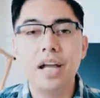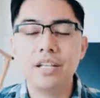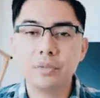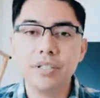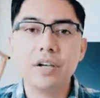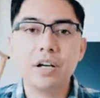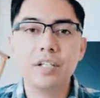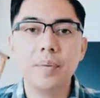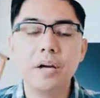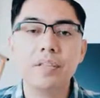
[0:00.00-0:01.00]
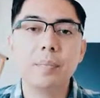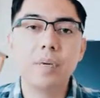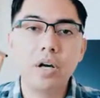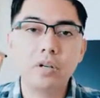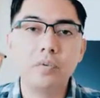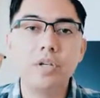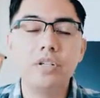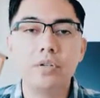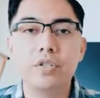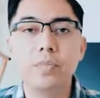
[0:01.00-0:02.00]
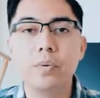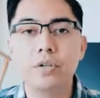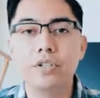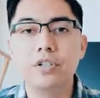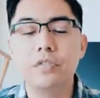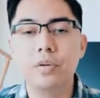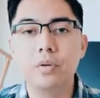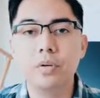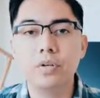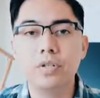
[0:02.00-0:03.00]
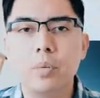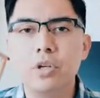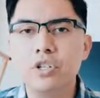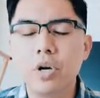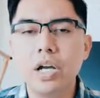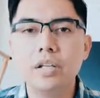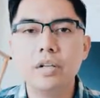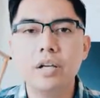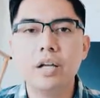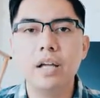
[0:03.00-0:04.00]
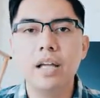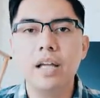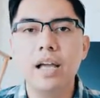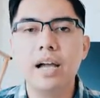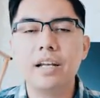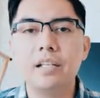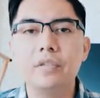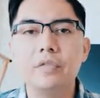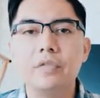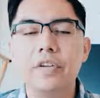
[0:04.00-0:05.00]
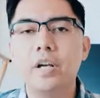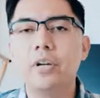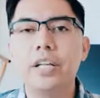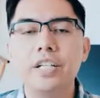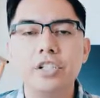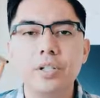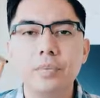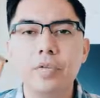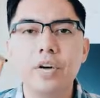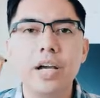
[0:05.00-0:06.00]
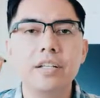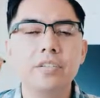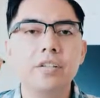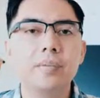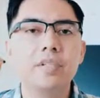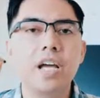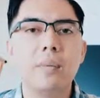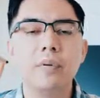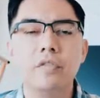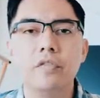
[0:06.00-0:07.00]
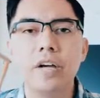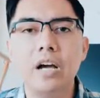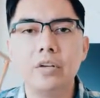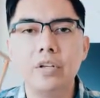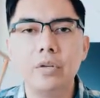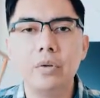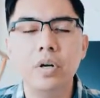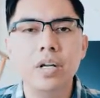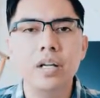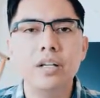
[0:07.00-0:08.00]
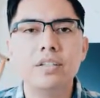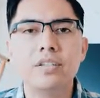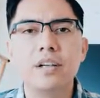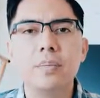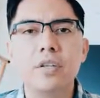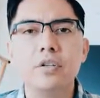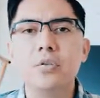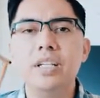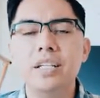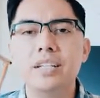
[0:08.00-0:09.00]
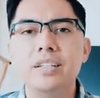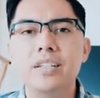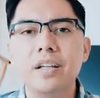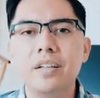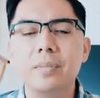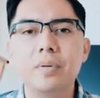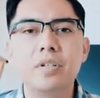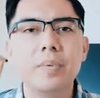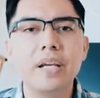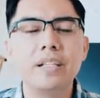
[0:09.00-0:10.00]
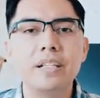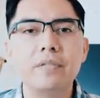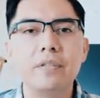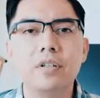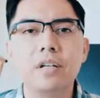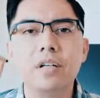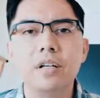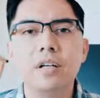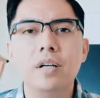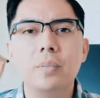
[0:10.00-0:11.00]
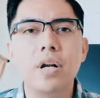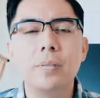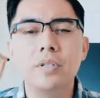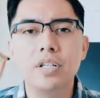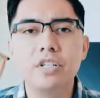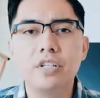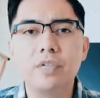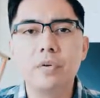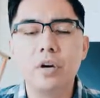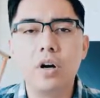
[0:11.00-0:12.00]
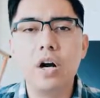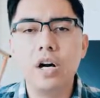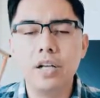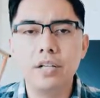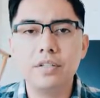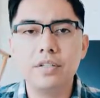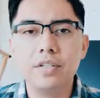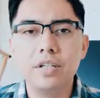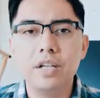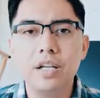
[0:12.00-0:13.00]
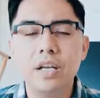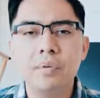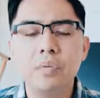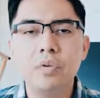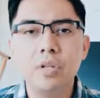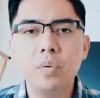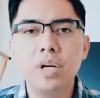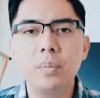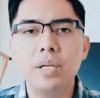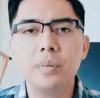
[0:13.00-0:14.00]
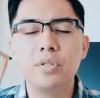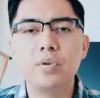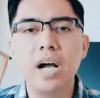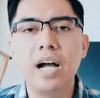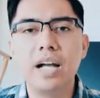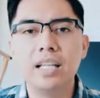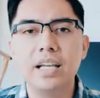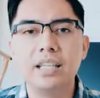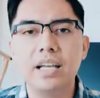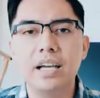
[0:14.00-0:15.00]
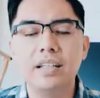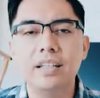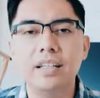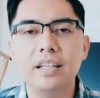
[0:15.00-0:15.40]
As we talked about in the product research portion of the course, we're trying to add a little variation, provide some type of value, some unique selling perspective or proposition for our audience. And we really want to be able to highlight that